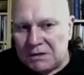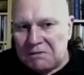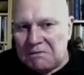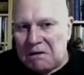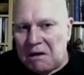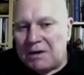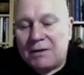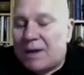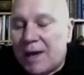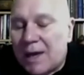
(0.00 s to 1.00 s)
I don't
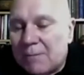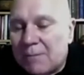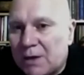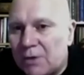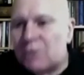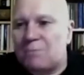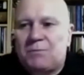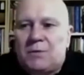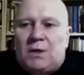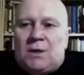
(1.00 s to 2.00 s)
care, because,
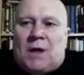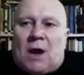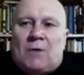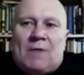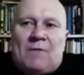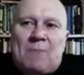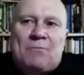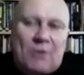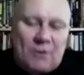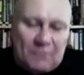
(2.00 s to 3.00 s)
if I'm
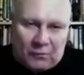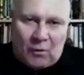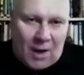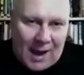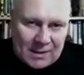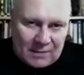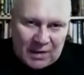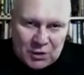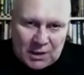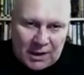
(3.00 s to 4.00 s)
proved right,
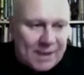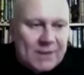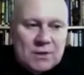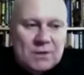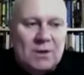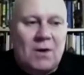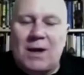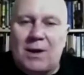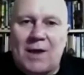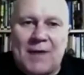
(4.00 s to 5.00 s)
eventually I can just
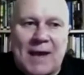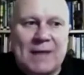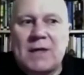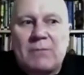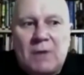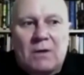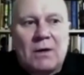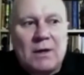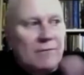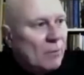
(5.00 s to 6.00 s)
highlight that and say, well, look,
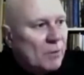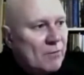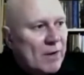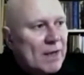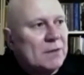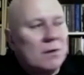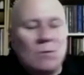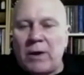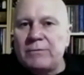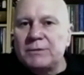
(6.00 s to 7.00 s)
if you want to read where
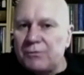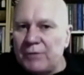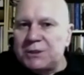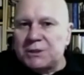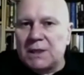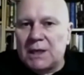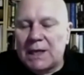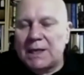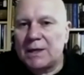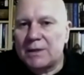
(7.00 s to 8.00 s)
it was
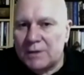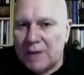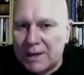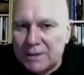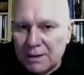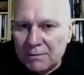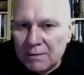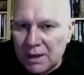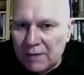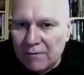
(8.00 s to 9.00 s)
originally said,
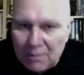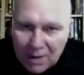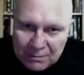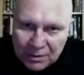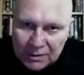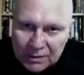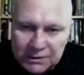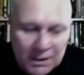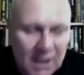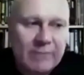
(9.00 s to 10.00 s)
here are my books.
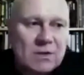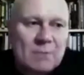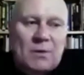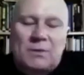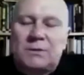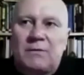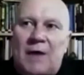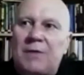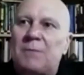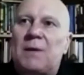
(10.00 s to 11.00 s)
And here is the books of
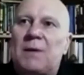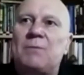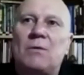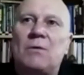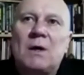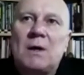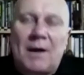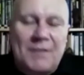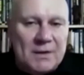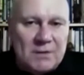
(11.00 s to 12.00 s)
other people,
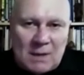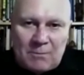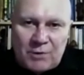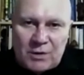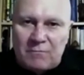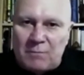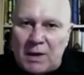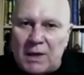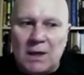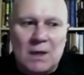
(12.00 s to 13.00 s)
other contemporaries of
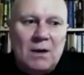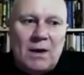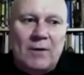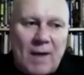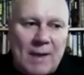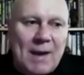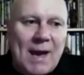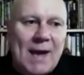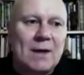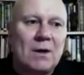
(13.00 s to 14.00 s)
me, like Graham
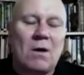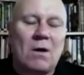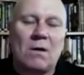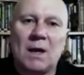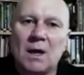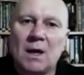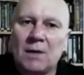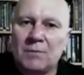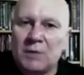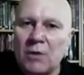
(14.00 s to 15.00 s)
Hancock,
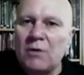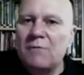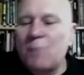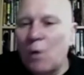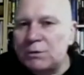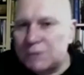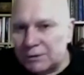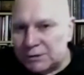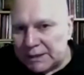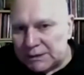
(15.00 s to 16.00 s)
who have also
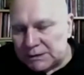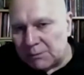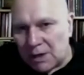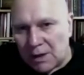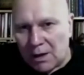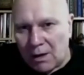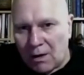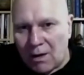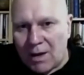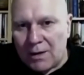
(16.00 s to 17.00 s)
said similar things.